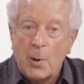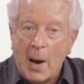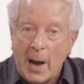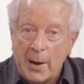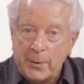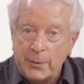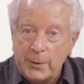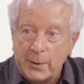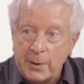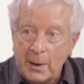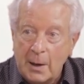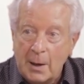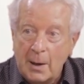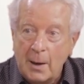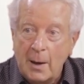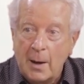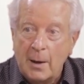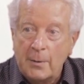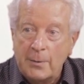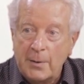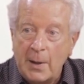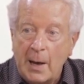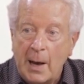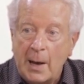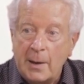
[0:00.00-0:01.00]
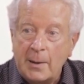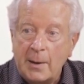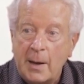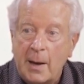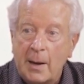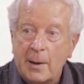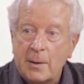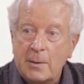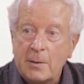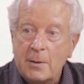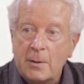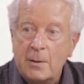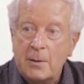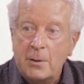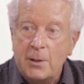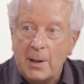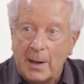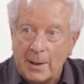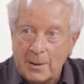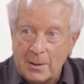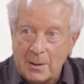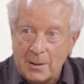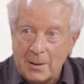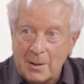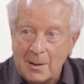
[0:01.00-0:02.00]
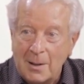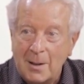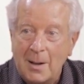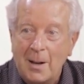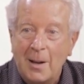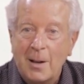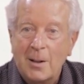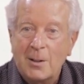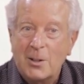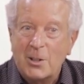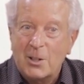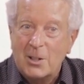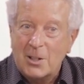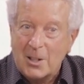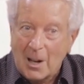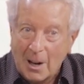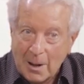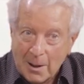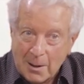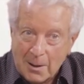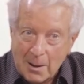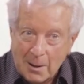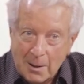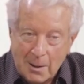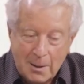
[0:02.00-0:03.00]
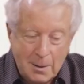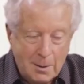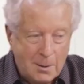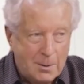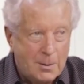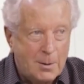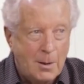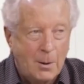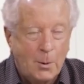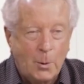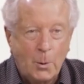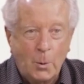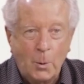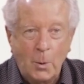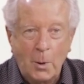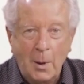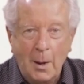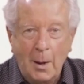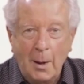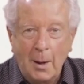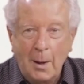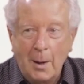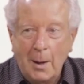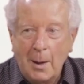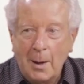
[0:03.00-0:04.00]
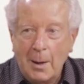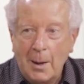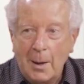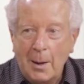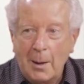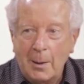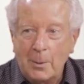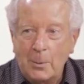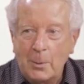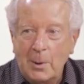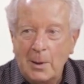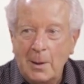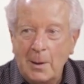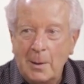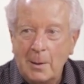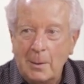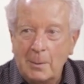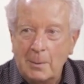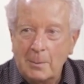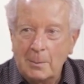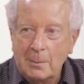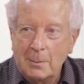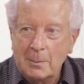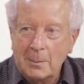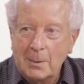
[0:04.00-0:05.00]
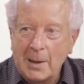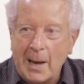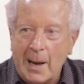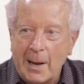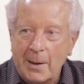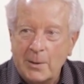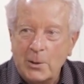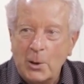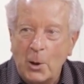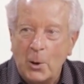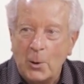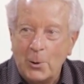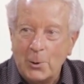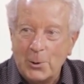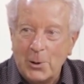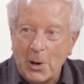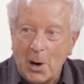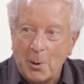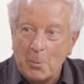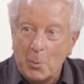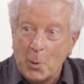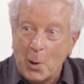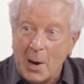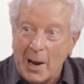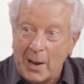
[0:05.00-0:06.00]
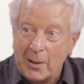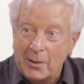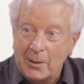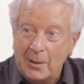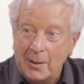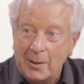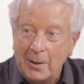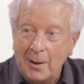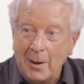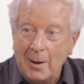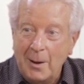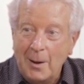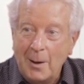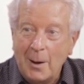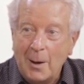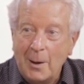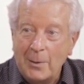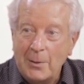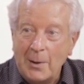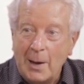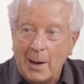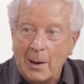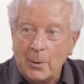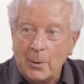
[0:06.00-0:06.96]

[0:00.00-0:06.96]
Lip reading: drafting of that has just started, so we can't hold our breath on